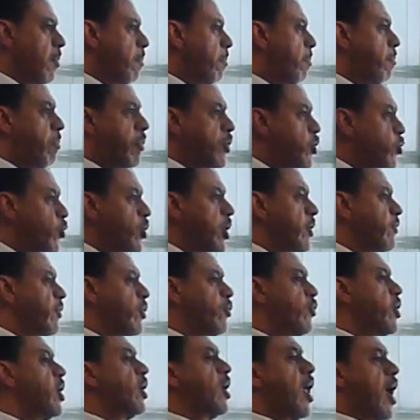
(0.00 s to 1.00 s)
but you wouldn't even
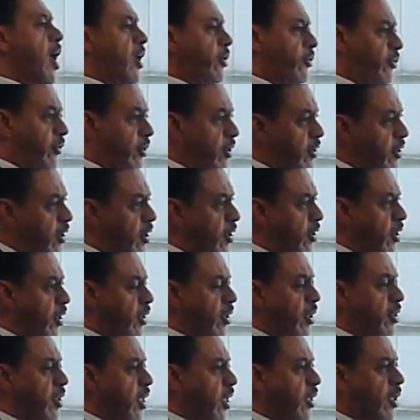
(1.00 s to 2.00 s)
realize that they're
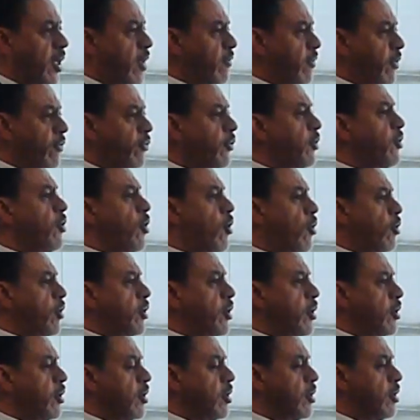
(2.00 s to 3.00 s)
at that level of
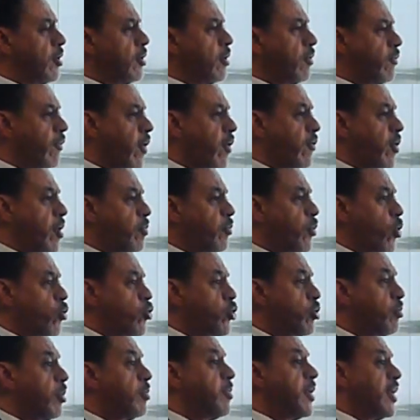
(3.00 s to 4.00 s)
seniority. They're very
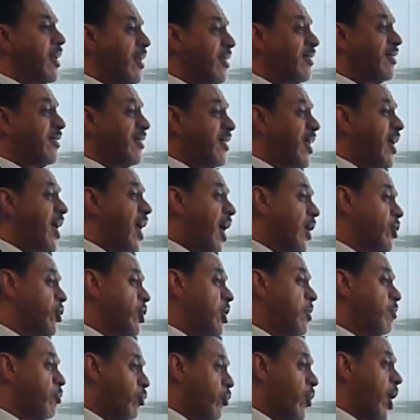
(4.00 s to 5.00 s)
approachable because they
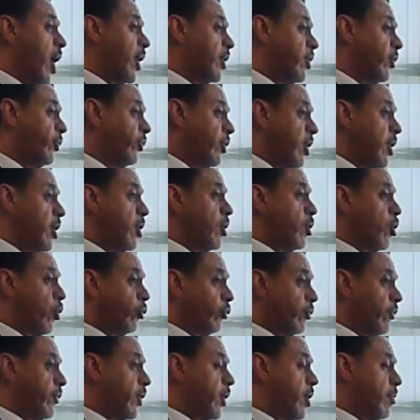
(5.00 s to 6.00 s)
actually practice the
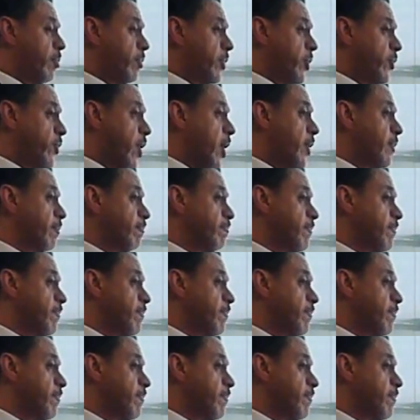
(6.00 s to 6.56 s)
ethos of the company, right?